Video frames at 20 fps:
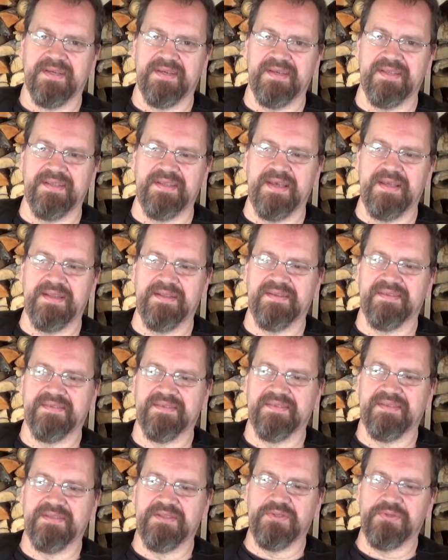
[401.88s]
And then
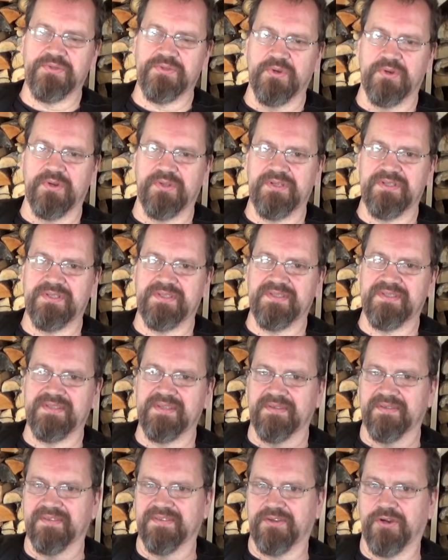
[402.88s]
you saw
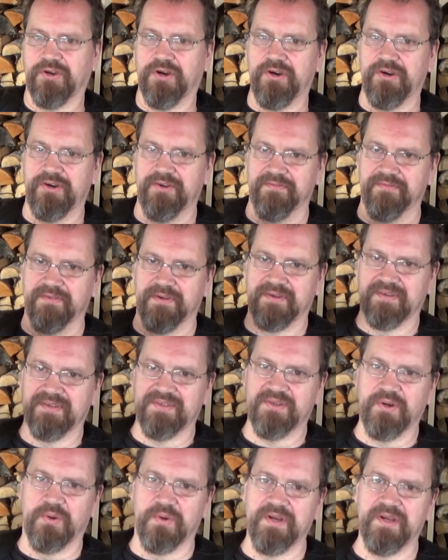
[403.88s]
this curve
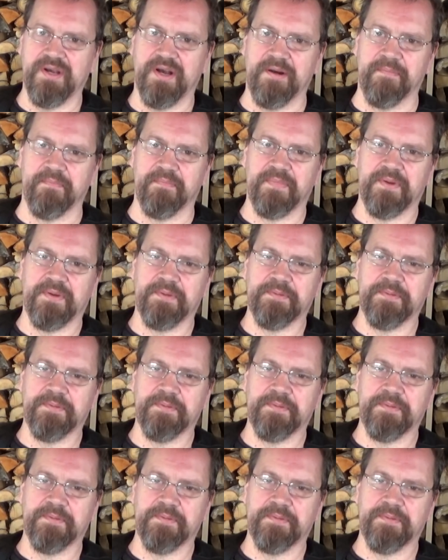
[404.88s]
going up,